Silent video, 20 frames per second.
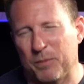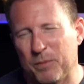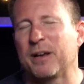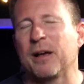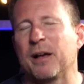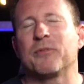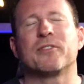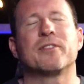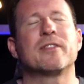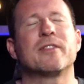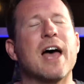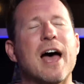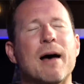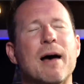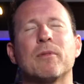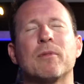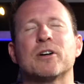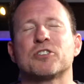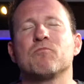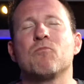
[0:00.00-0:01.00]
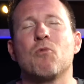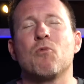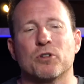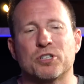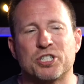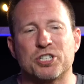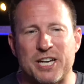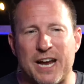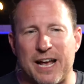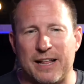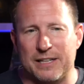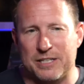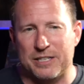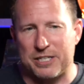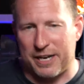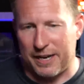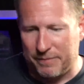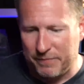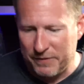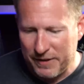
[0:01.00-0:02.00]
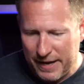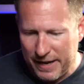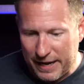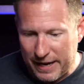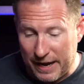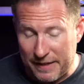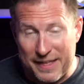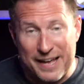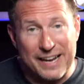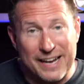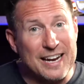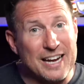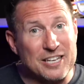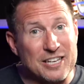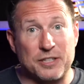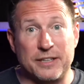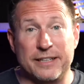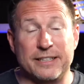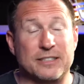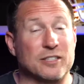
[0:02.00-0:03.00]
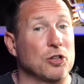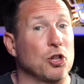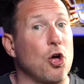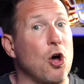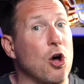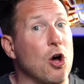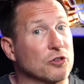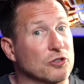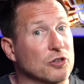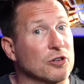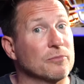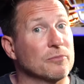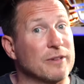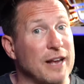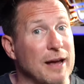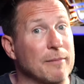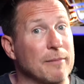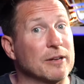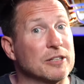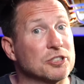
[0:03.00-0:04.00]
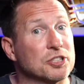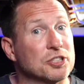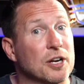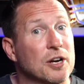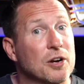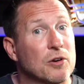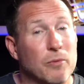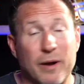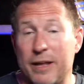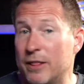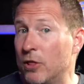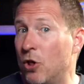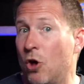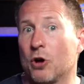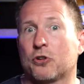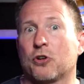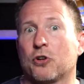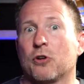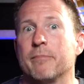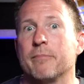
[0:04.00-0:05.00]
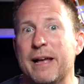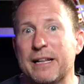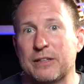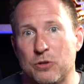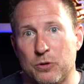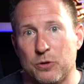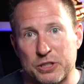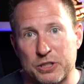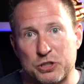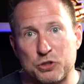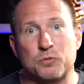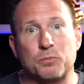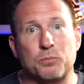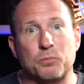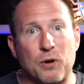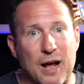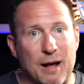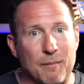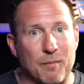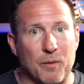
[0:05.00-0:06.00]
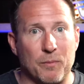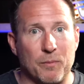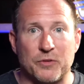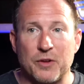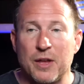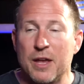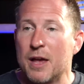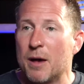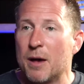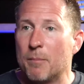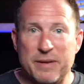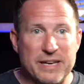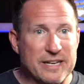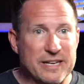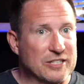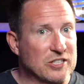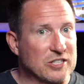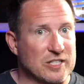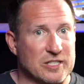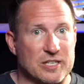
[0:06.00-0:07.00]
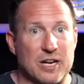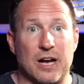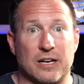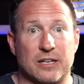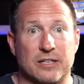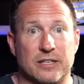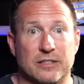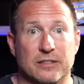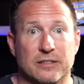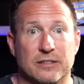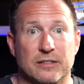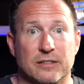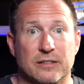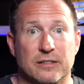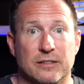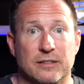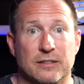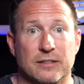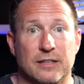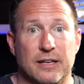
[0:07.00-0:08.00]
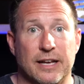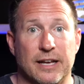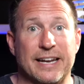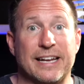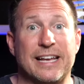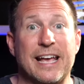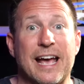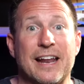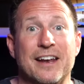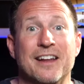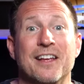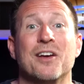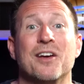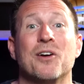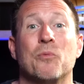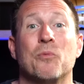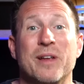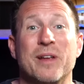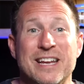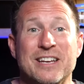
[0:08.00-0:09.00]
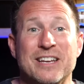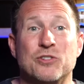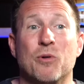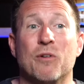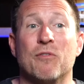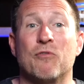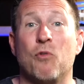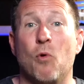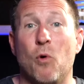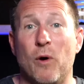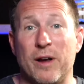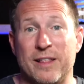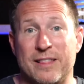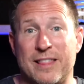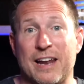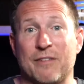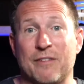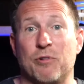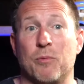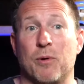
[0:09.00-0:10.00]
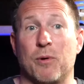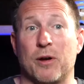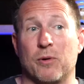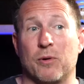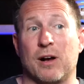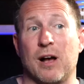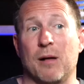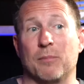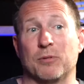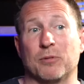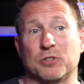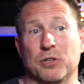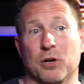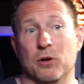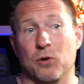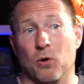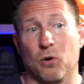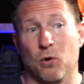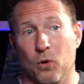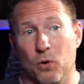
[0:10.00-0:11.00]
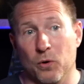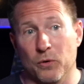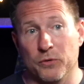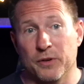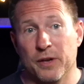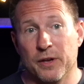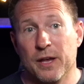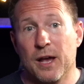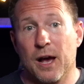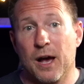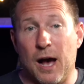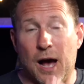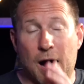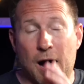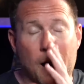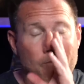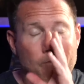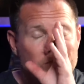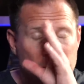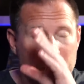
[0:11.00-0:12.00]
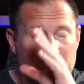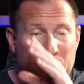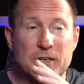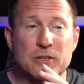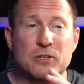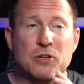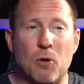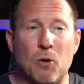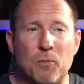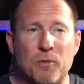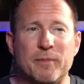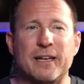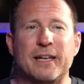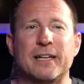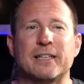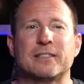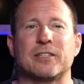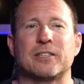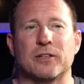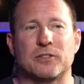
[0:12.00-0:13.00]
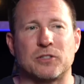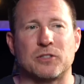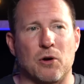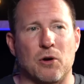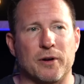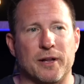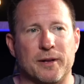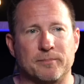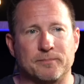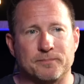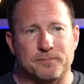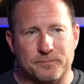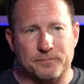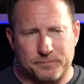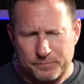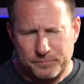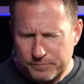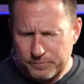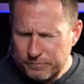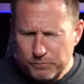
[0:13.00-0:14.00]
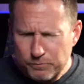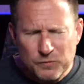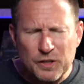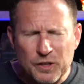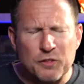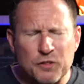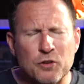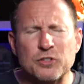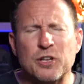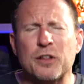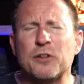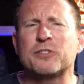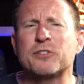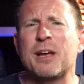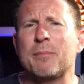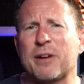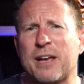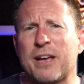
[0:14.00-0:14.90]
becomes that much more challenging. And that can actually lead to long-term damage. Right? Long-term mental issues, problems, being stuck. And again, we need to avoid that if we want to accomplish our goals. But dopamine, serotonin, those other type of